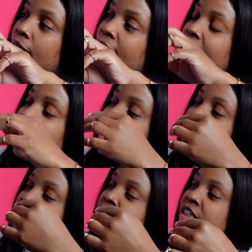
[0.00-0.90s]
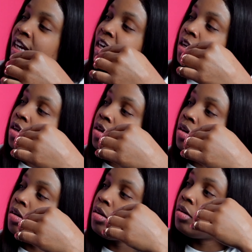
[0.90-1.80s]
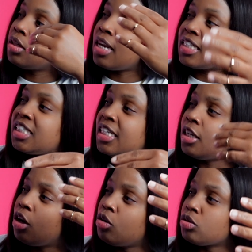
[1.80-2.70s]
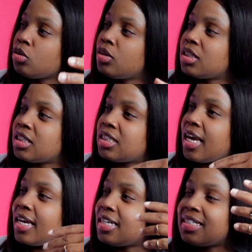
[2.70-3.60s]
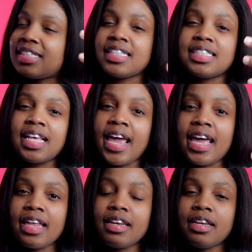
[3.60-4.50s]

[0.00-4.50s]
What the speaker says: And I understand that she goes on to say this CIS-HET,